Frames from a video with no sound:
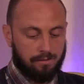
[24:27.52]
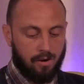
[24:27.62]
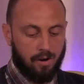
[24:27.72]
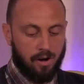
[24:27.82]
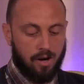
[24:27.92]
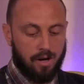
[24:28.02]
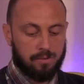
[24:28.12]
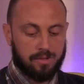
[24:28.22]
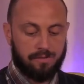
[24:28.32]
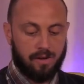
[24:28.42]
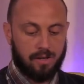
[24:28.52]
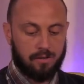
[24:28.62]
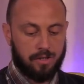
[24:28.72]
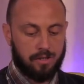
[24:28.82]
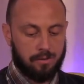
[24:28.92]
for I would follow
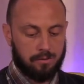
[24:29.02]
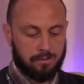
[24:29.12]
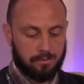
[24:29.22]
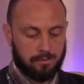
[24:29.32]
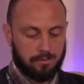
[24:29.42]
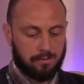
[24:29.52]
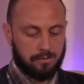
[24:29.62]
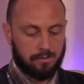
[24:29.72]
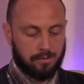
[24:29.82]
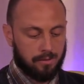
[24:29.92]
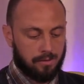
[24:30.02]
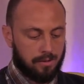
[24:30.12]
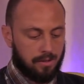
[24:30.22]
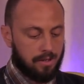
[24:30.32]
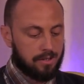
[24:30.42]
you,
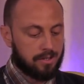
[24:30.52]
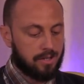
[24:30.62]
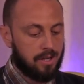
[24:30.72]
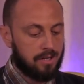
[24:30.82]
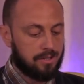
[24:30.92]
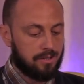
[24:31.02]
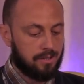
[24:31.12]
certain